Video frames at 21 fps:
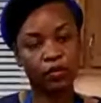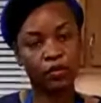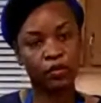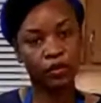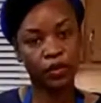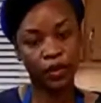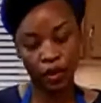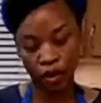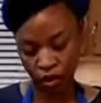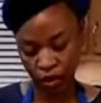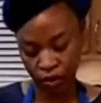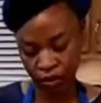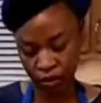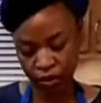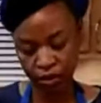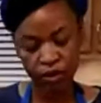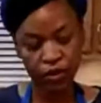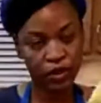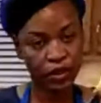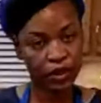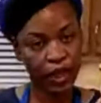There you go. So
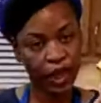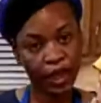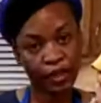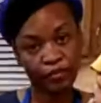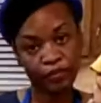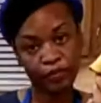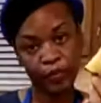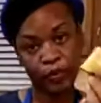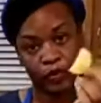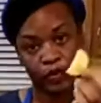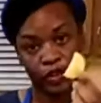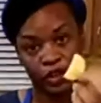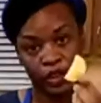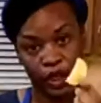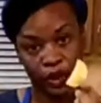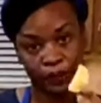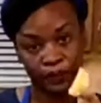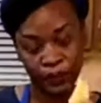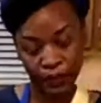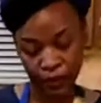this half moon shape.